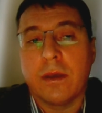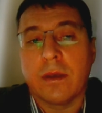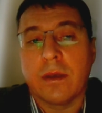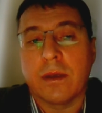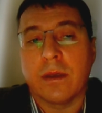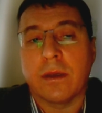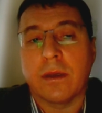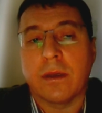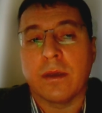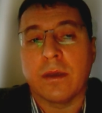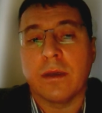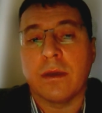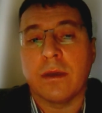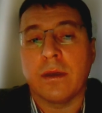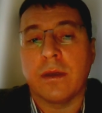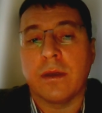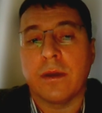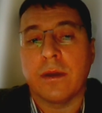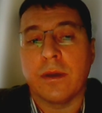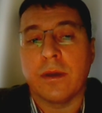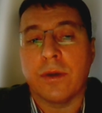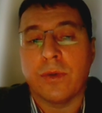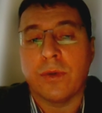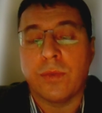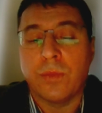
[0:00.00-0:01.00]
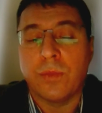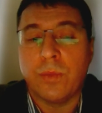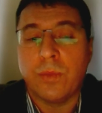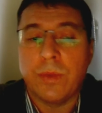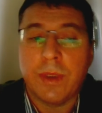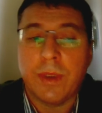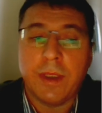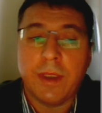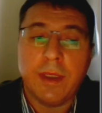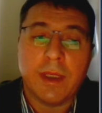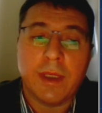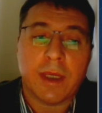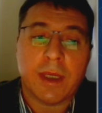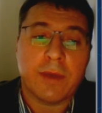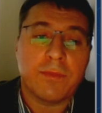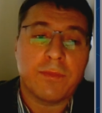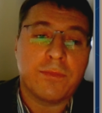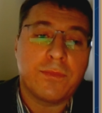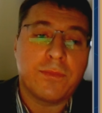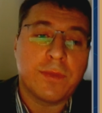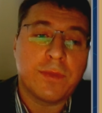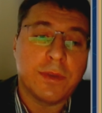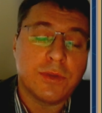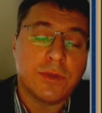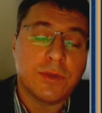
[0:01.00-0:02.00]
We have
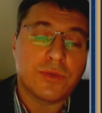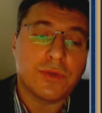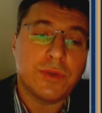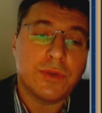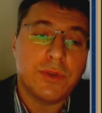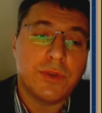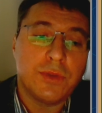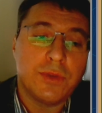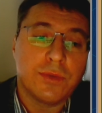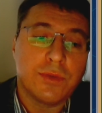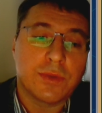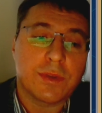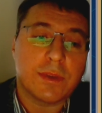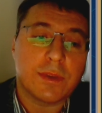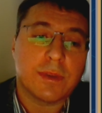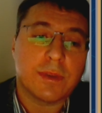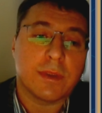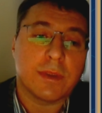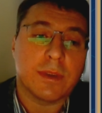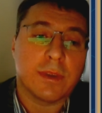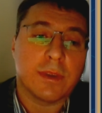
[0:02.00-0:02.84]
introduced